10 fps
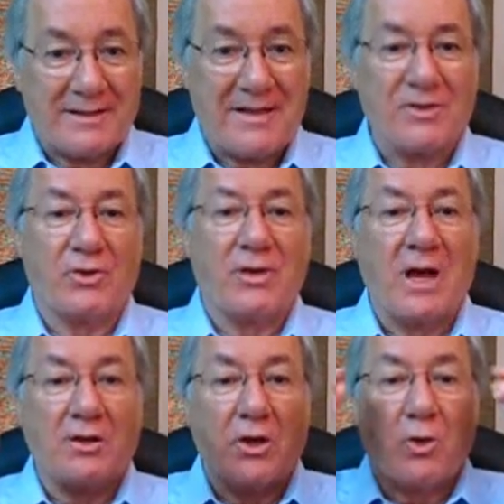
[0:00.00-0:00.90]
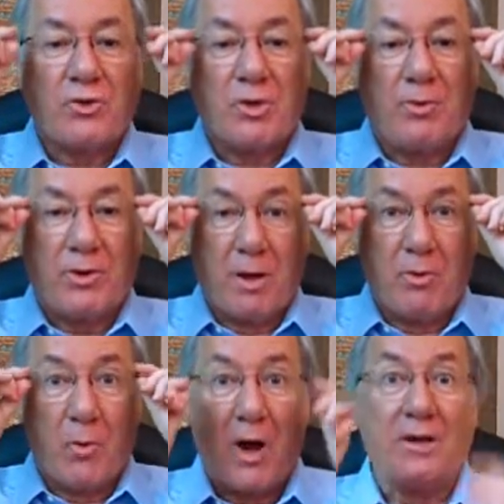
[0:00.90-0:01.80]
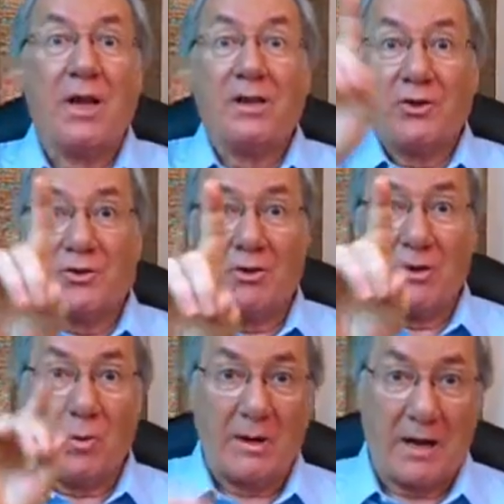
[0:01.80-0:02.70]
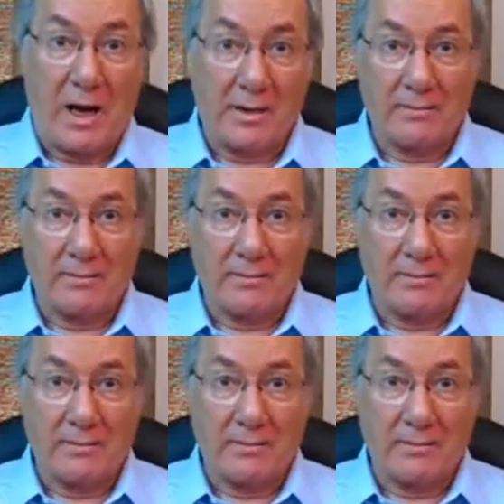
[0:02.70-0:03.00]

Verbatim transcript: These are non negotiable. Number one, there's only one God.